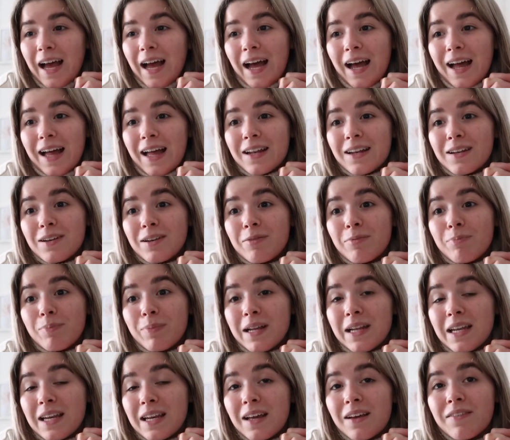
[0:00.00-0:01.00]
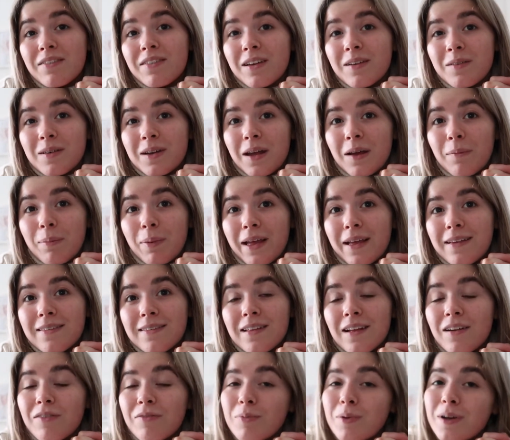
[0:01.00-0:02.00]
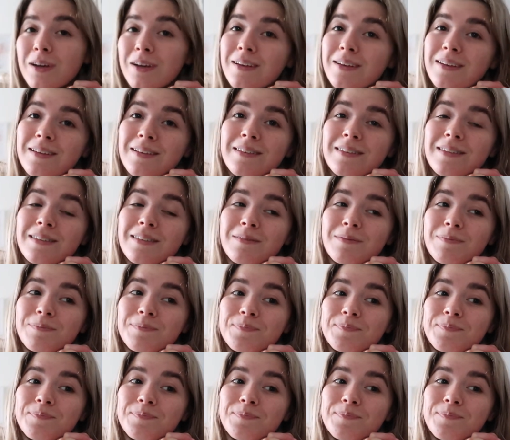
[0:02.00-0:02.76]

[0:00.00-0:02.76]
And Billy loves it when I bake stuff because